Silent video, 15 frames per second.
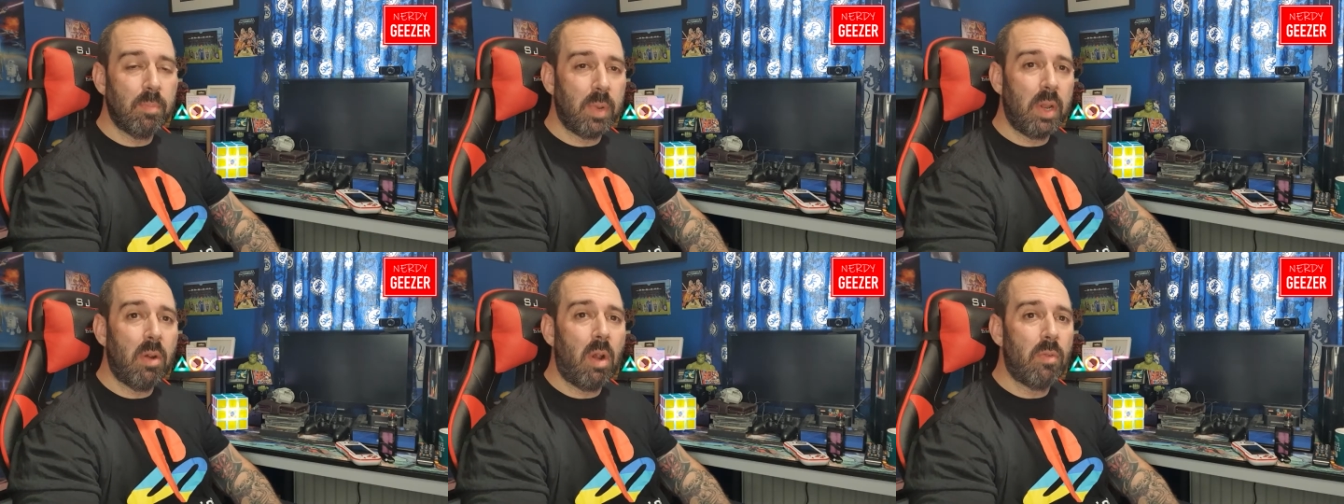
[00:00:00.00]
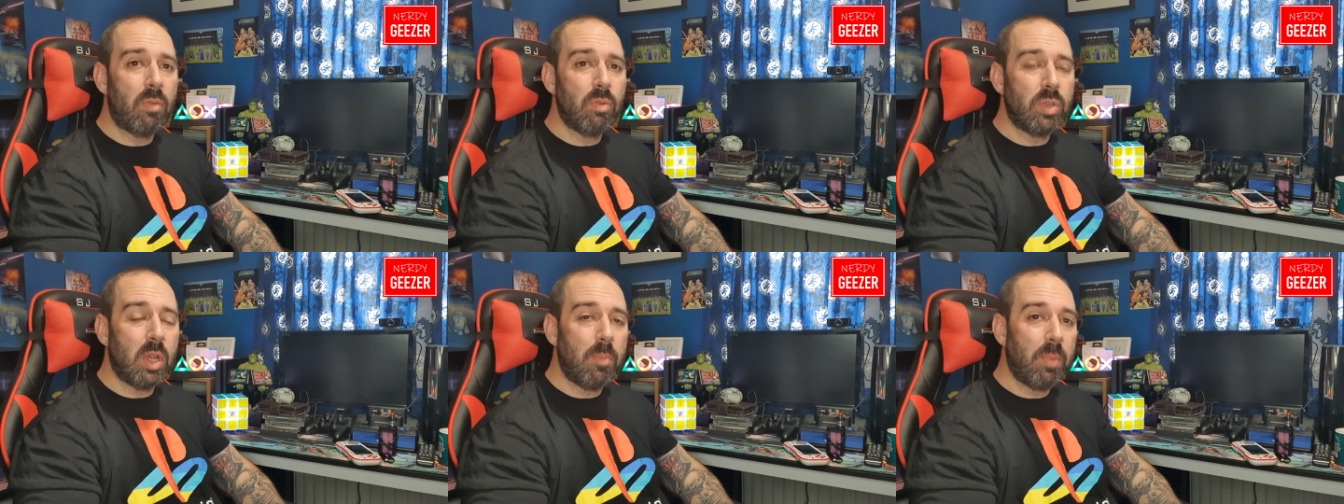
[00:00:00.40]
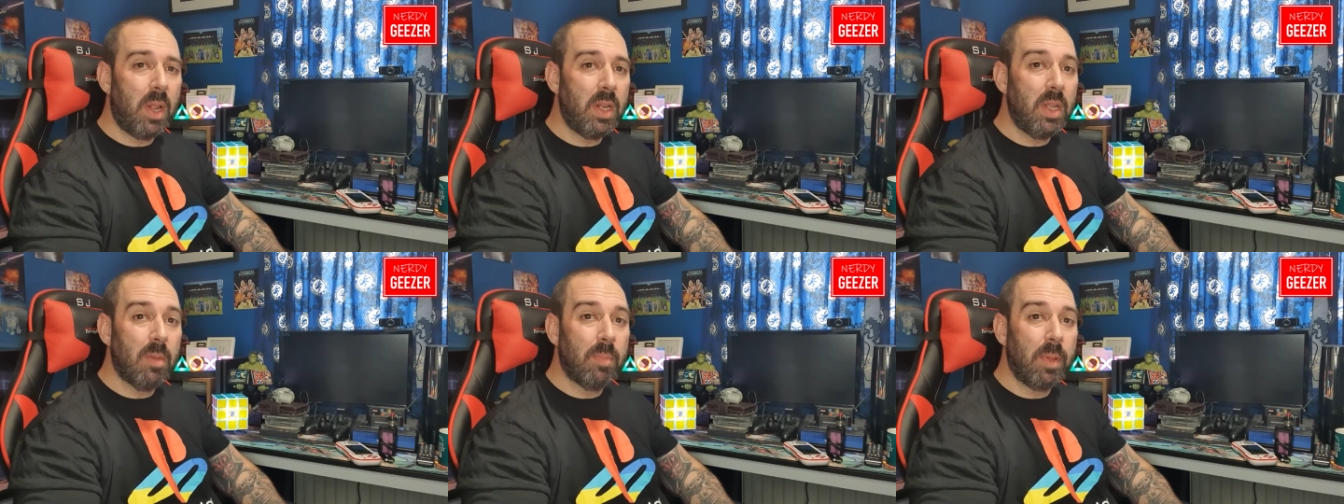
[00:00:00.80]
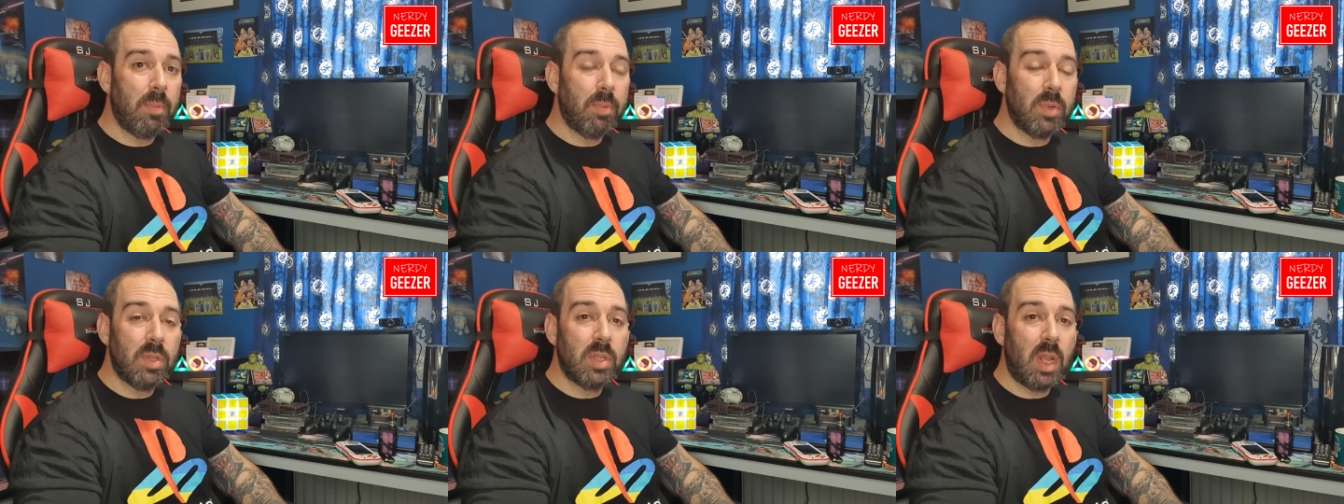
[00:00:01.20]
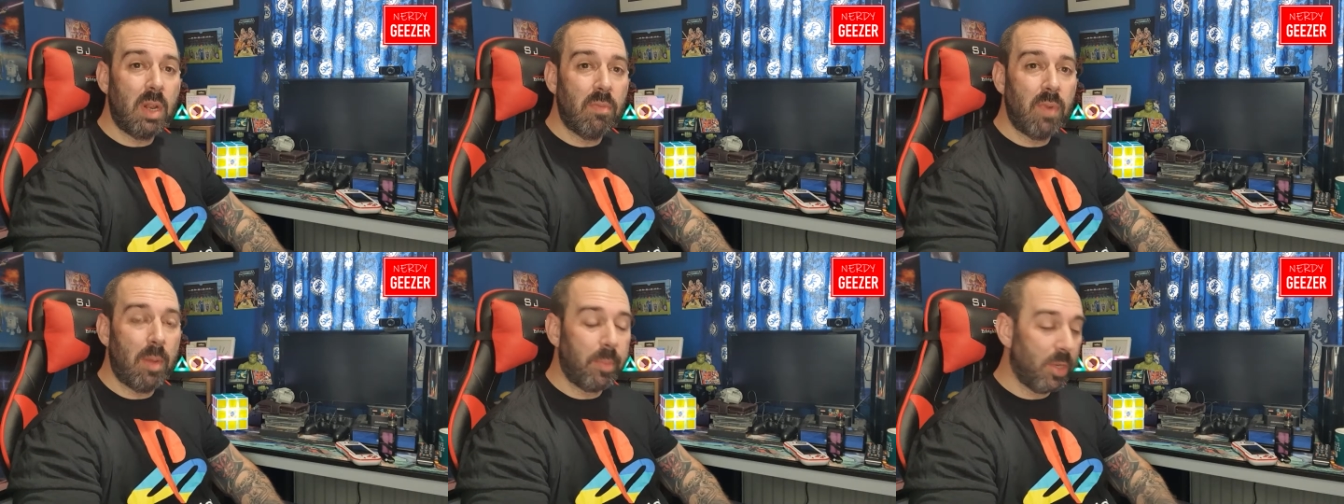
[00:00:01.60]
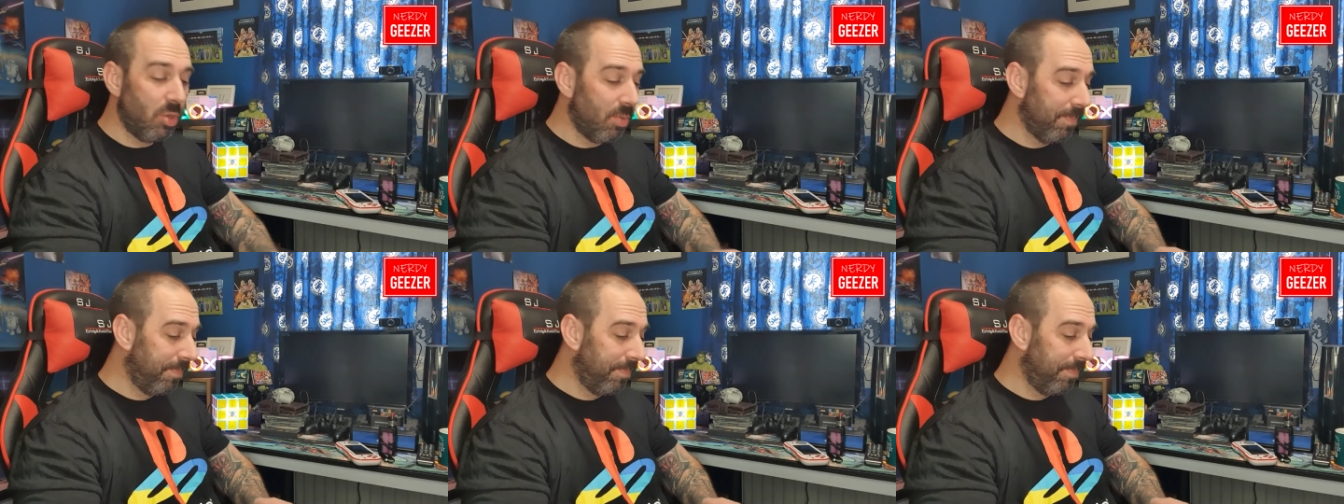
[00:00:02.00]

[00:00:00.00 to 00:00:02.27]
but there are also plenty of people that say they're rubbish.